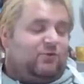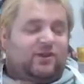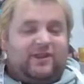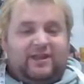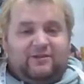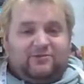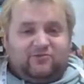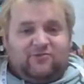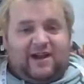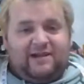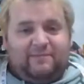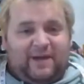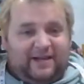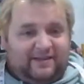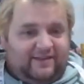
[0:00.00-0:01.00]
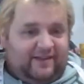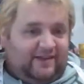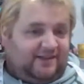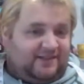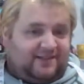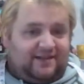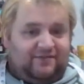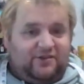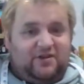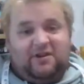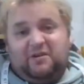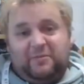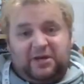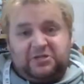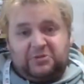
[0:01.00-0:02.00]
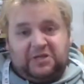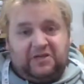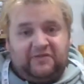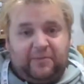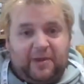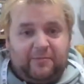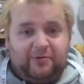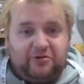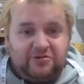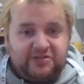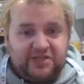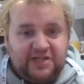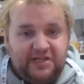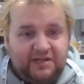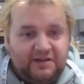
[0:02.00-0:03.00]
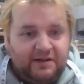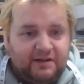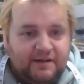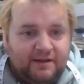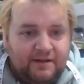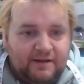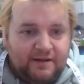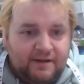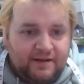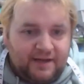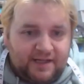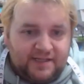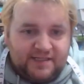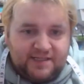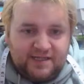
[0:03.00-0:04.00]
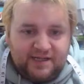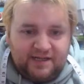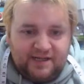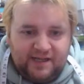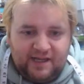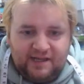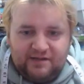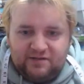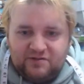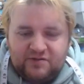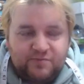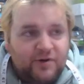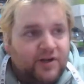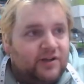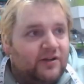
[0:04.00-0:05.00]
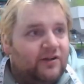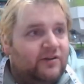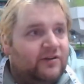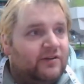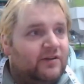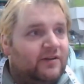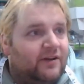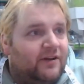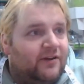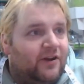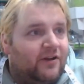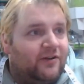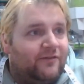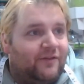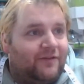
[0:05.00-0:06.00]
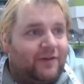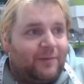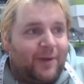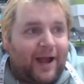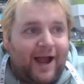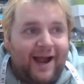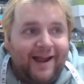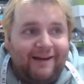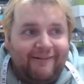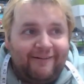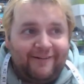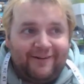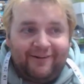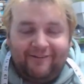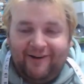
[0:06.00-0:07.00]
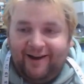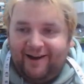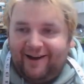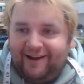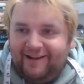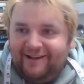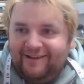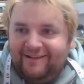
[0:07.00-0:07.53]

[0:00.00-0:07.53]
one of those rag bag things, and I thought, oh, I might as well have a bit of Brucey. And yeah, it looks pretty good. Not another flip. Hi, Aaron, you all right?